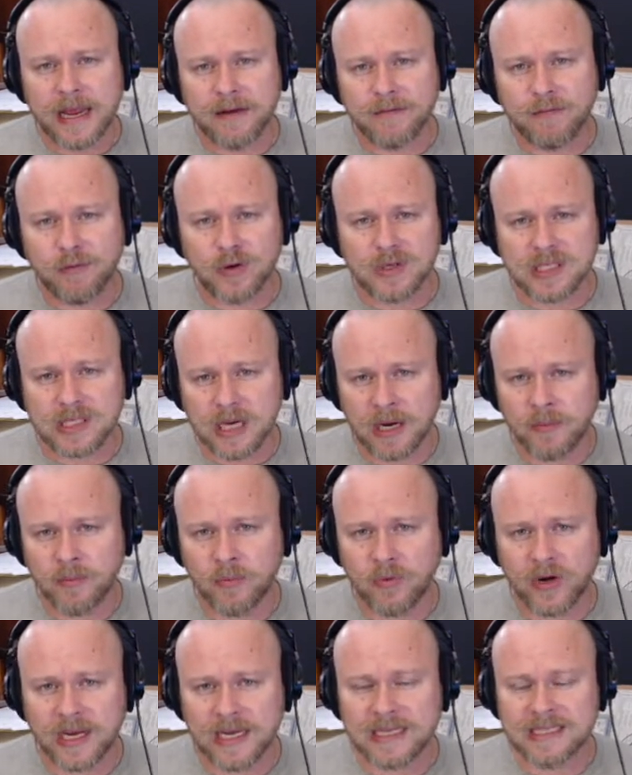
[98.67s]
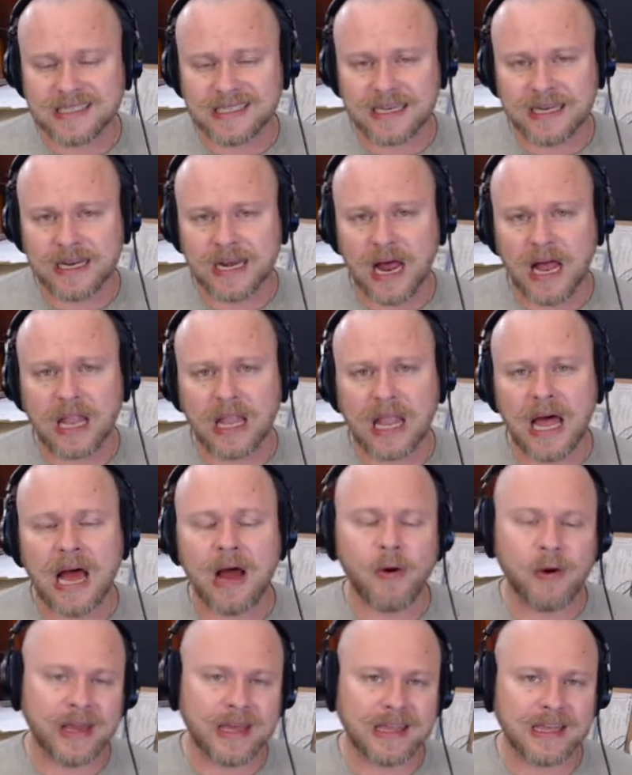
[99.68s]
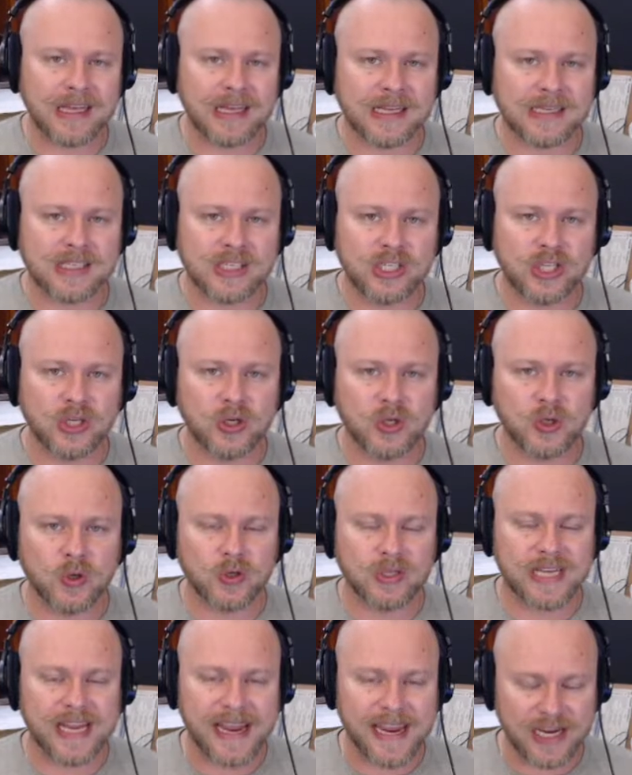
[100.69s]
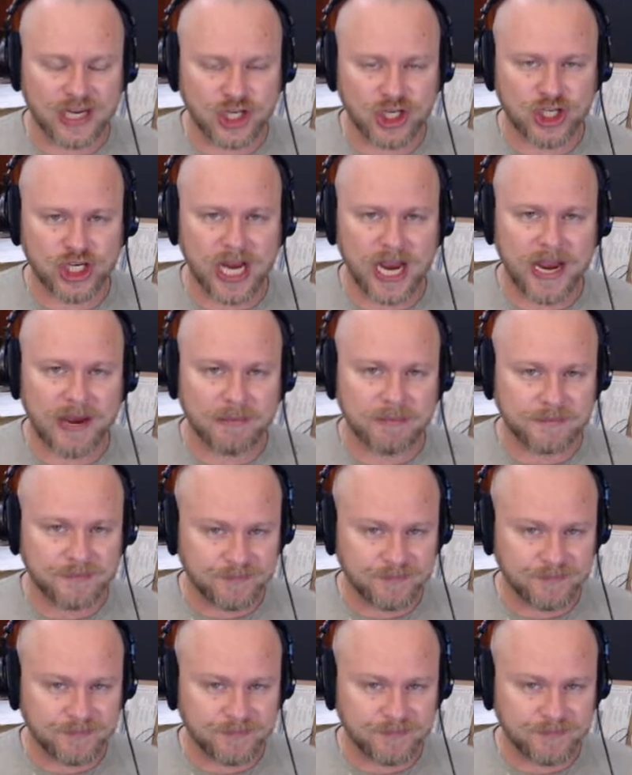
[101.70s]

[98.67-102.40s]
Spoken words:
for some reason allowing this to take shape.